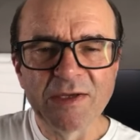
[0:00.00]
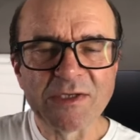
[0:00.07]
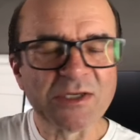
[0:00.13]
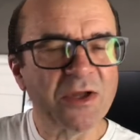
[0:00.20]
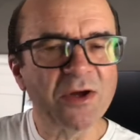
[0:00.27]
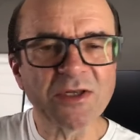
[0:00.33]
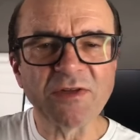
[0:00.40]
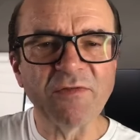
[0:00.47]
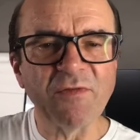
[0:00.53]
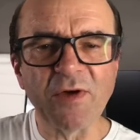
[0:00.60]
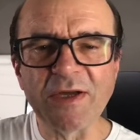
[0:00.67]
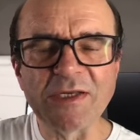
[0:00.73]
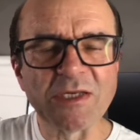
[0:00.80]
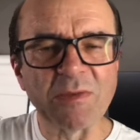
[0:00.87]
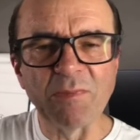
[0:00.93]
Start to
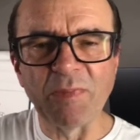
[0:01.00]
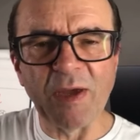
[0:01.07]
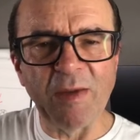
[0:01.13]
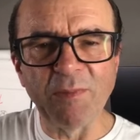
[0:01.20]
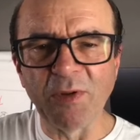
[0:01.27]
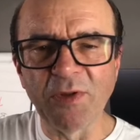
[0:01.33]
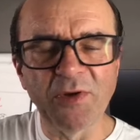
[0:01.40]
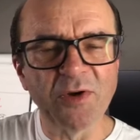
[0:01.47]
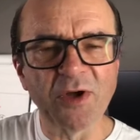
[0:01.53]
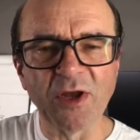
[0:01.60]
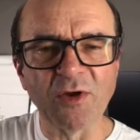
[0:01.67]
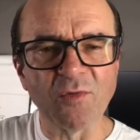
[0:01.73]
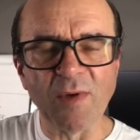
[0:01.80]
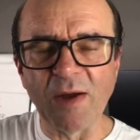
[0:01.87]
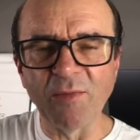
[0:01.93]
find some people that are
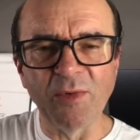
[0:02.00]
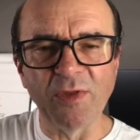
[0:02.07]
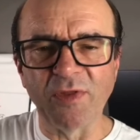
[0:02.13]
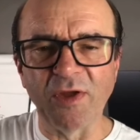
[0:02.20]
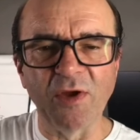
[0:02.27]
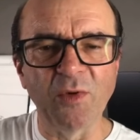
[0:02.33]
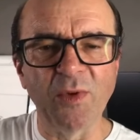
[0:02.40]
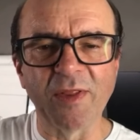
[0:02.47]
going to run with you,